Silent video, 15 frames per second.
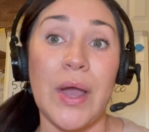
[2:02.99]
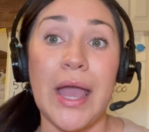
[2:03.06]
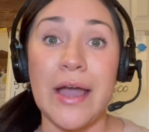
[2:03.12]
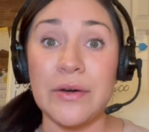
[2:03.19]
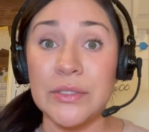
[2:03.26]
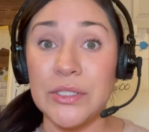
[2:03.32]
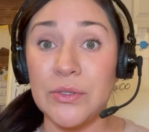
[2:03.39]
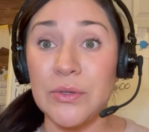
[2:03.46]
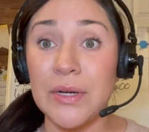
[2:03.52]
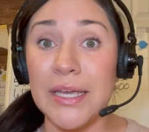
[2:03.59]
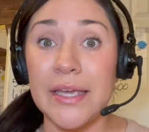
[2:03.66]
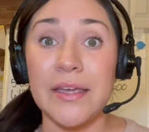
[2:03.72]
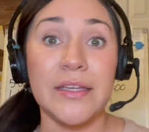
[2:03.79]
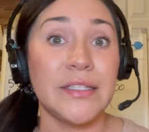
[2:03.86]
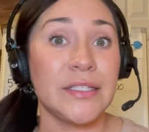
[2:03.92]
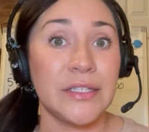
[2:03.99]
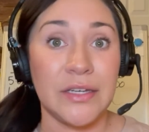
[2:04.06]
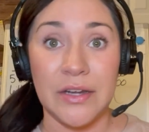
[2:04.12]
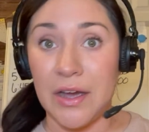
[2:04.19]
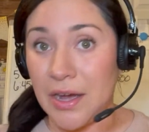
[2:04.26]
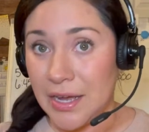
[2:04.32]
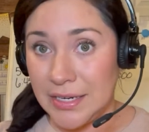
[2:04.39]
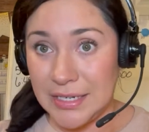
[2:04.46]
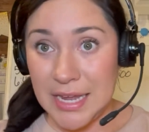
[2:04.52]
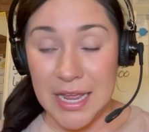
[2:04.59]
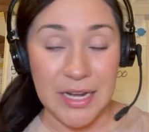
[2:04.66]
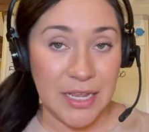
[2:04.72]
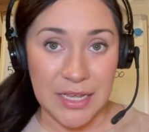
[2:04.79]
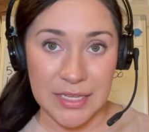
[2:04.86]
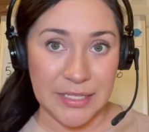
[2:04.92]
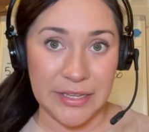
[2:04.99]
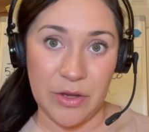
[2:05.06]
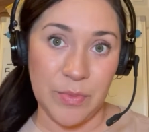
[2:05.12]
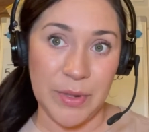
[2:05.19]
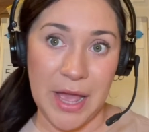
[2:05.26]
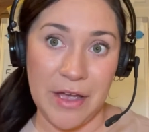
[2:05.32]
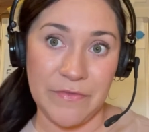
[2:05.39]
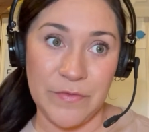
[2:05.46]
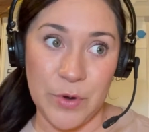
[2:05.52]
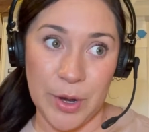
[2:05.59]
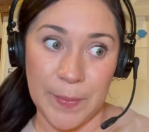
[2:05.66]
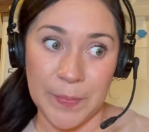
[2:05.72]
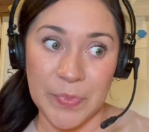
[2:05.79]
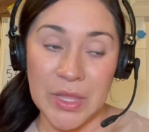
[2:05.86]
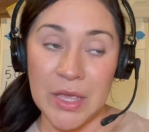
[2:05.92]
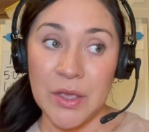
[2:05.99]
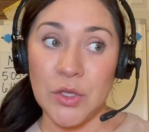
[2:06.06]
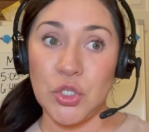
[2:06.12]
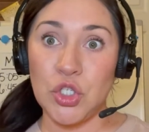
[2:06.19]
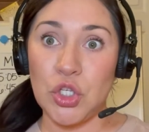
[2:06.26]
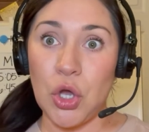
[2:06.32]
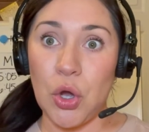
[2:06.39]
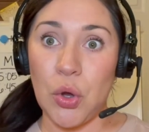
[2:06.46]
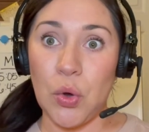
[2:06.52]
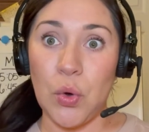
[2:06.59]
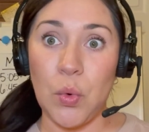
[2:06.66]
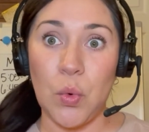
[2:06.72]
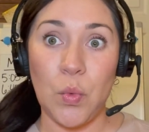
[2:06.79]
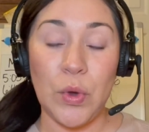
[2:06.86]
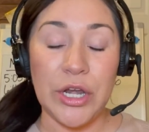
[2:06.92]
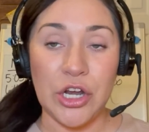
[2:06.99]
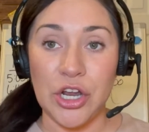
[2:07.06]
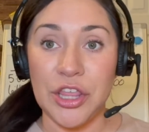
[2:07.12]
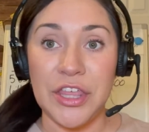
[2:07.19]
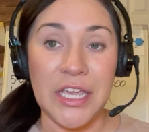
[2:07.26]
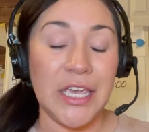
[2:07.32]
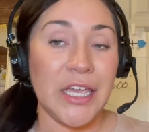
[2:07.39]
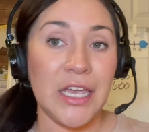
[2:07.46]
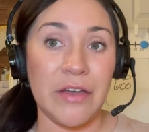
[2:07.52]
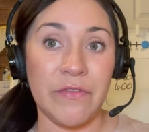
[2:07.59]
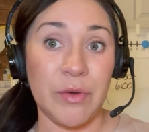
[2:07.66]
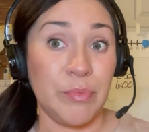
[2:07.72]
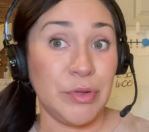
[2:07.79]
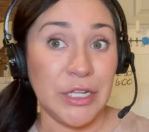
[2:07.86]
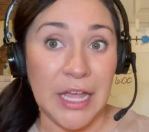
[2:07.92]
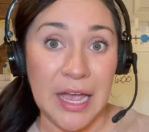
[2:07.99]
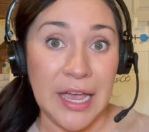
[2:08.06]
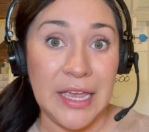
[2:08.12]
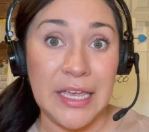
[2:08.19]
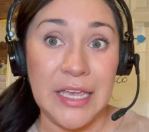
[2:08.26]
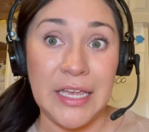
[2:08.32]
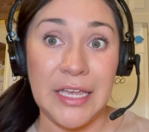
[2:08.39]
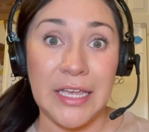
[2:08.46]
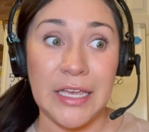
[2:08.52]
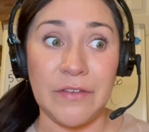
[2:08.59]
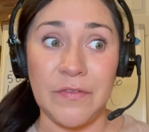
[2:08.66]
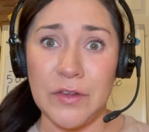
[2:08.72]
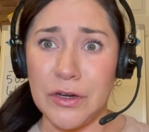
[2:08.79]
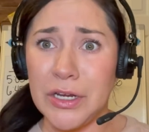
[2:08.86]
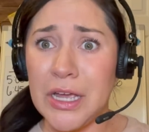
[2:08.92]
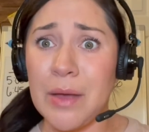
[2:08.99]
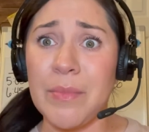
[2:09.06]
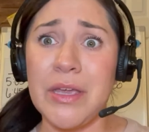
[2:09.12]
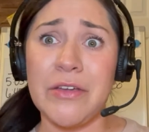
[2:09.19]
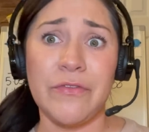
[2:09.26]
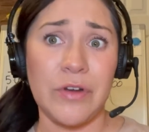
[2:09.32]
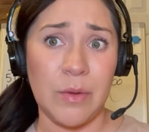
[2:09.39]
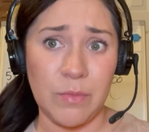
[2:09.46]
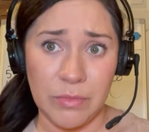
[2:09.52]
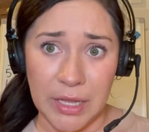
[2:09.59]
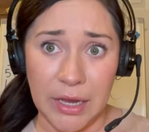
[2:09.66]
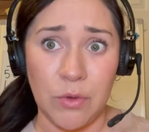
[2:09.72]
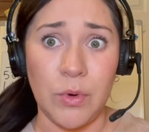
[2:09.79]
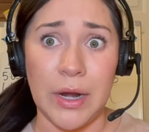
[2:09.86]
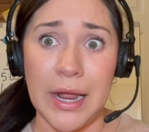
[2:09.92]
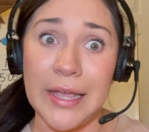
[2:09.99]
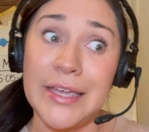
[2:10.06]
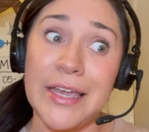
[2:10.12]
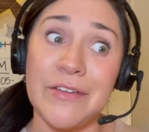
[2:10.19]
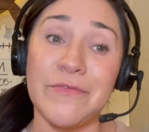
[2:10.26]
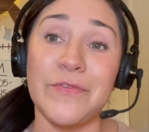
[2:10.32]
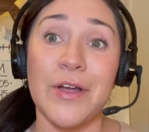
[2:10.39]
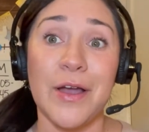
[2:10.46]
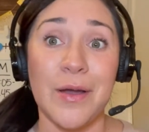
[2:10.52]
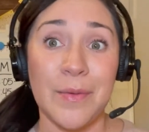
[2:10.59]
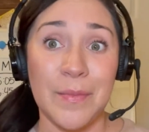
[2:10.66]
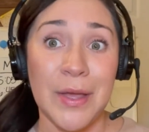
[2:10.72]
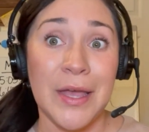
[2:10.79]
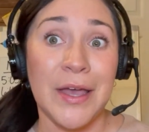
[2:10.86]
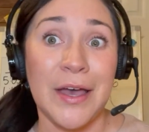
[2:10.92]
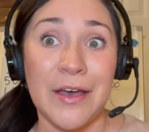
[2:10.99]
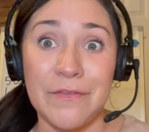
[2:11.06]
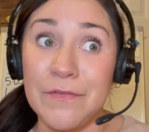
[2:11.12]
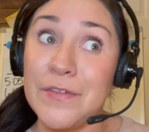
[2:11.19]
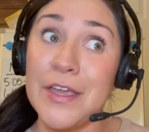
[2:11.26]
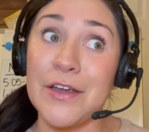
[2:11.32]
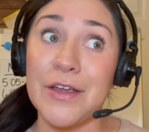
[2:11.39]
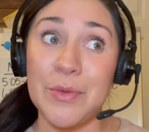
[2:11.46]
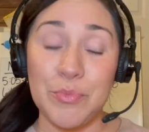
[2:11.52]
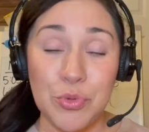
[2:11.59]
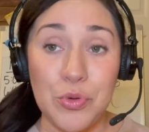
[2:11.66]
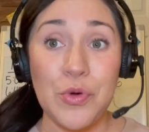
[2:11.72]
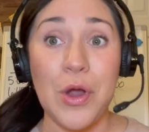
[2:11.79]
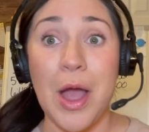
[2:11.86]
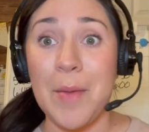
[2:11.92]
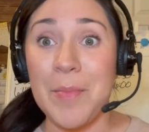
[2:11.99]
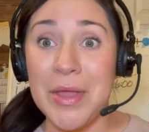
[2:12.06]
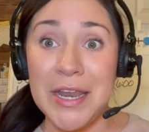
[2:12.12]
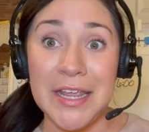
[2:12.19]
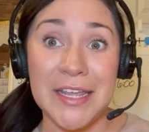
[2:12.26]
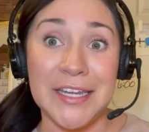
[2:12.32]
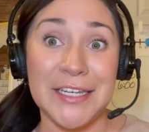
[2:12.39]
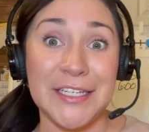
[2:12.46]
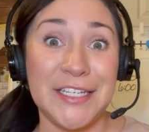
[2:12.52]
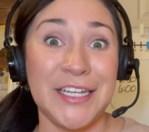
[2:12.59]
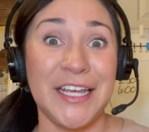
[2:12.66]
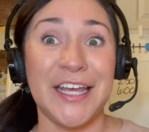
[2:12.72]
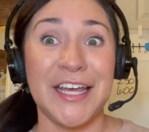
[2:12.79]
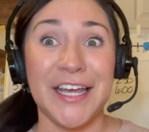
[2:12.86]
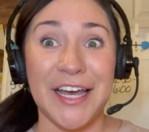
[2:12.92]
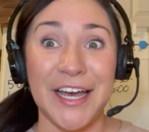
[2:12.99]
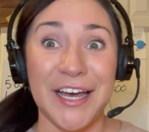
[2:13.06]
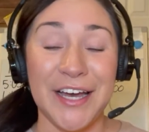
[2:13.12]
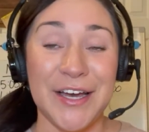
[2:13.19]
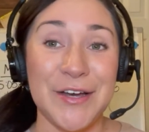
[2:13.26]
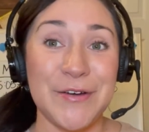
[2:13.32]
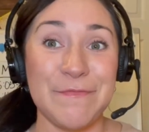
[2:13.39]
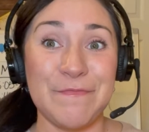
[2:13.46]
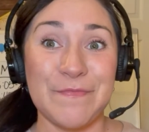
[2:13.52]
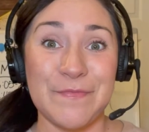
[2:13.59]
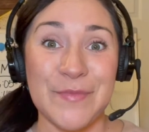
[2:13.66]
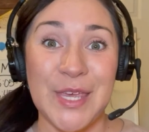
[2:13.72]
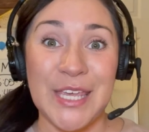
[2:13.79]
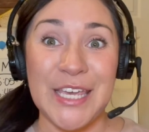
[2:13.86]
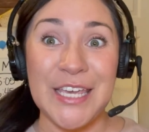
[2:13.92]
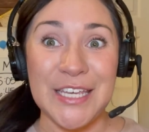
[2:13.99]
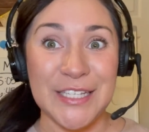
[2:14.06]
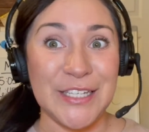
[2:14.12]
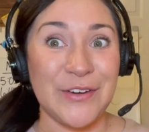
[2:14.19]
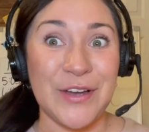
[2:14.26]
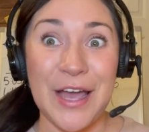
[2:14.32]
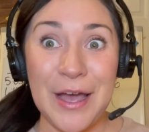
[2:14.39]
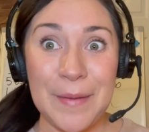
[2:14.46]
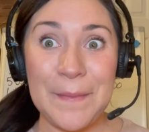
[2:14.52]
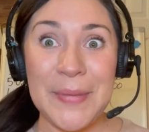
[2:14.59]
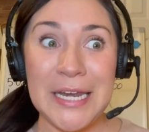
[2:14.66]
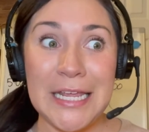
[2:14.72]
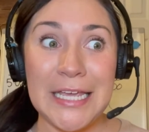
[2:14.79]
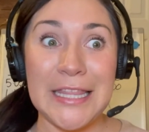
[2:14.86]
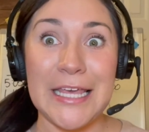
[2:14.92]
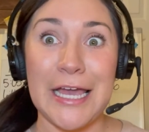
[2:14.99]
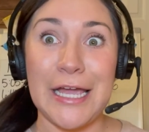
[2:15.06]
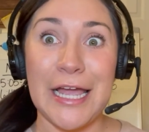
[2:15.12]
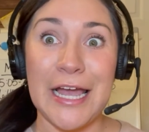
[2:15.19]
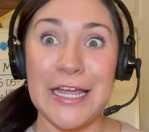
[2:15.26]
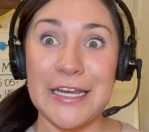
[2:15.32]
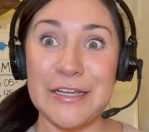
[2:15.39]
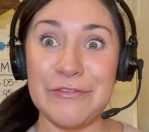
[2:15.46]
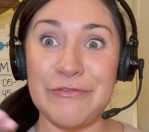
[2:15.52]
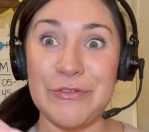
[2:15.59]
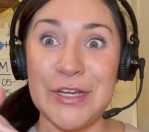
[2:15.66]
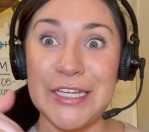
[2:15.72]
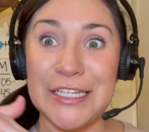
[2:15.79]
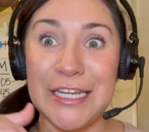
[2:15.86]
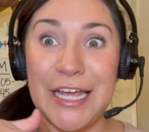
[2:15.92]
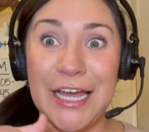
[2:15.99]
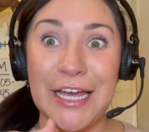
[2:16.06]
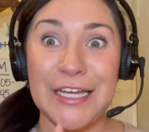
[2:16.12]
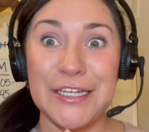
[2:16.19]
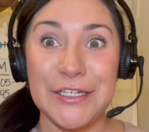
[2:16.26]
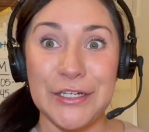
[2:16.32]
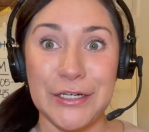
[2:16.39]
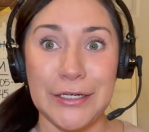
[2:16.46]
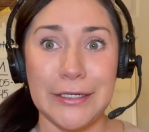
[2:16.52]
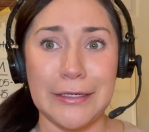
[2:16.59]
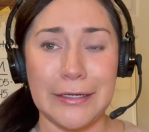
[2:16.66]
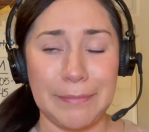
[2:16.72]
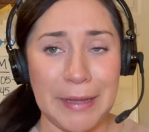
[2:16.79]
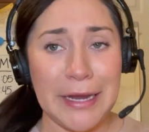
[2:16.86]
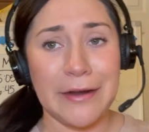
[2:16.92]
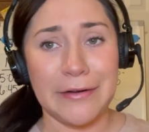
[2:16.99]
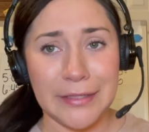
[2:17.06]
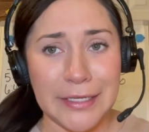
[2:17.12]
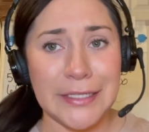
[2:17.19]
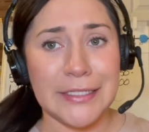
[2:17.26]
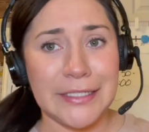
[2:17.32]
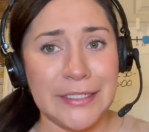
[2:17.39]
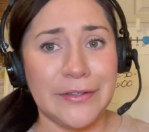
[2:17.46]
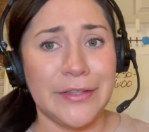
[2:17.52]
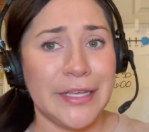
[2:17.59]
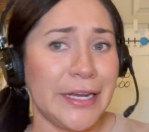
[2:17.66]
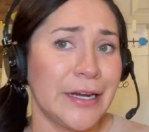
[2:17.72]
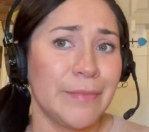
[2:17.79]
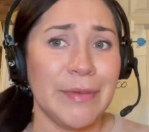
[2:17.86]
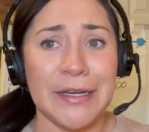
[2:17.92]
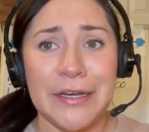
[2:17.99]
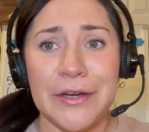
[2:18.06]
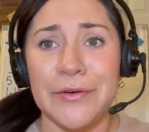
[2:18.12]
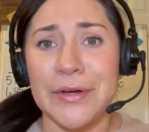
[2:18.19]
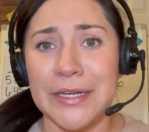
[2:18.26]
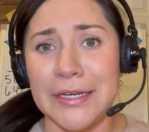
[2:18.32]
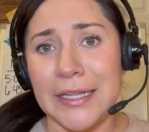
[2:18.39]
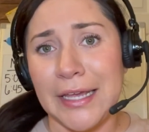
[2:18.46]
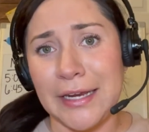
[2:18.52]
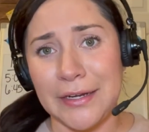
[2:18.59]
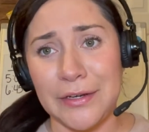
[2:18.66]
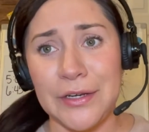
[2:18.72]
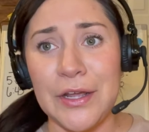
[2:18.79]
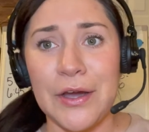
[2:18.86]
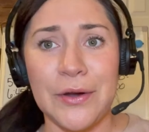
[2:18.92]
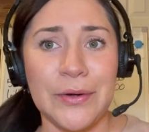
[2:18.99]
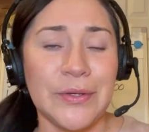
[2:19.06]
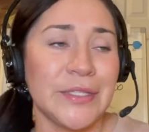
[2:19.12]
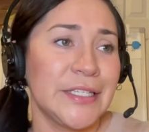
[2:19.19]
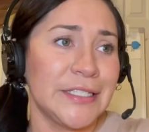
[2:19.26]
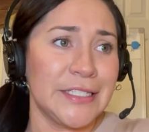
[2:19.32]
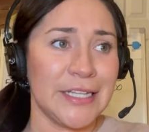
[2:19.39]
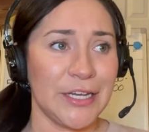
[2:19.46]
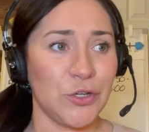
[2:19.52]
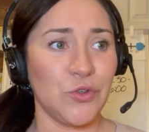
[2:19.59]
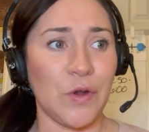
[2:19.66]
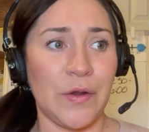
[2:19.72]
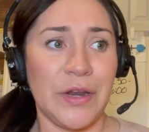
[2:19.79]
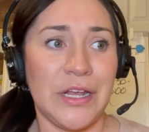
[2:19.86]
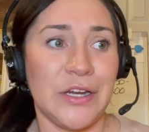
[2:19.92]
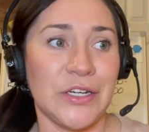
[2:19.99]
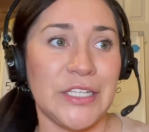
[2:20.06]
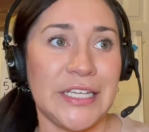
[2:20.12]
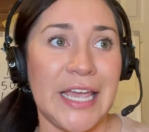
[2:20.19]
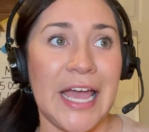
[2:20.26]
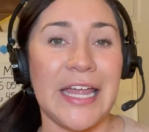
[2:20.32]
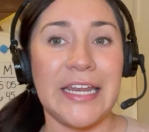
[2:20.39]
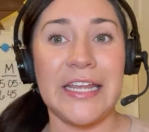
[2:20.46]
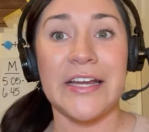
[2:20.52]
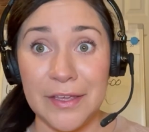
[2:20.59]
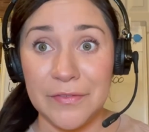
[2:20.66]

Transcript: Outschool is not an ESL platform. So when you're thinking of applying, if you're coming from, like where I came from, a very prominent ESL company that kind of went under, apparently is still there, but no one knows. It's like Schrodinger's cat here.